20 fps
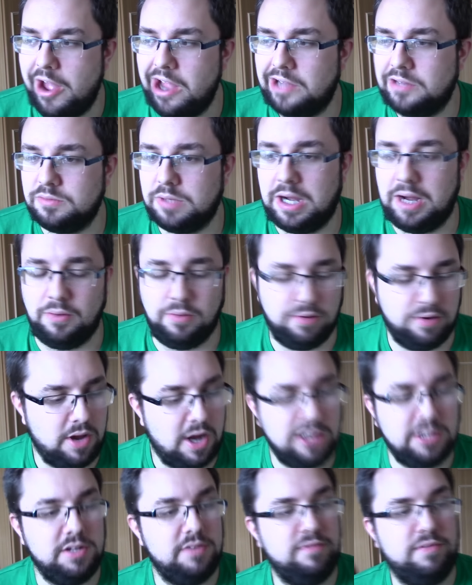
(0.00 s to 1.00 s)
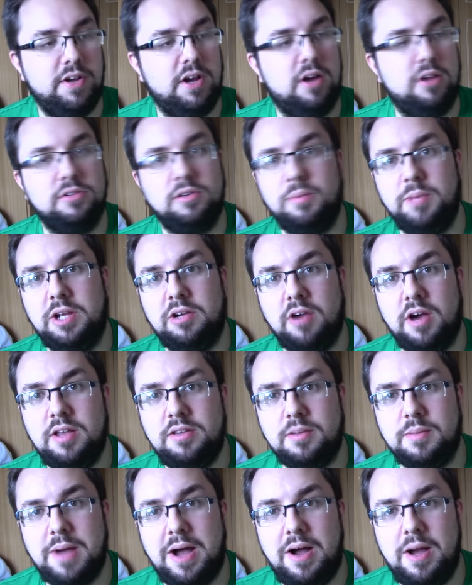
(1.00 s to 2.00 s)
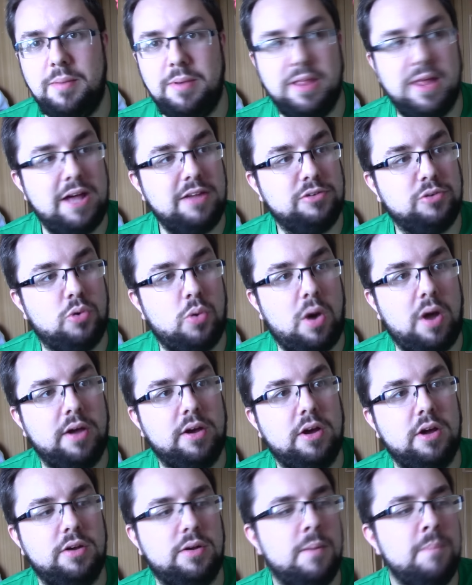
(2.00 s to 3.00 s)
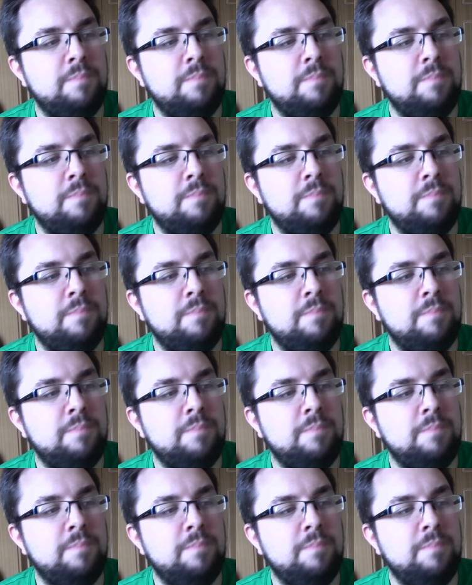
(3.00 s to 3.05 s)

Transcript: Well, I didn't think I was going to be crazy about it, but that's quite good.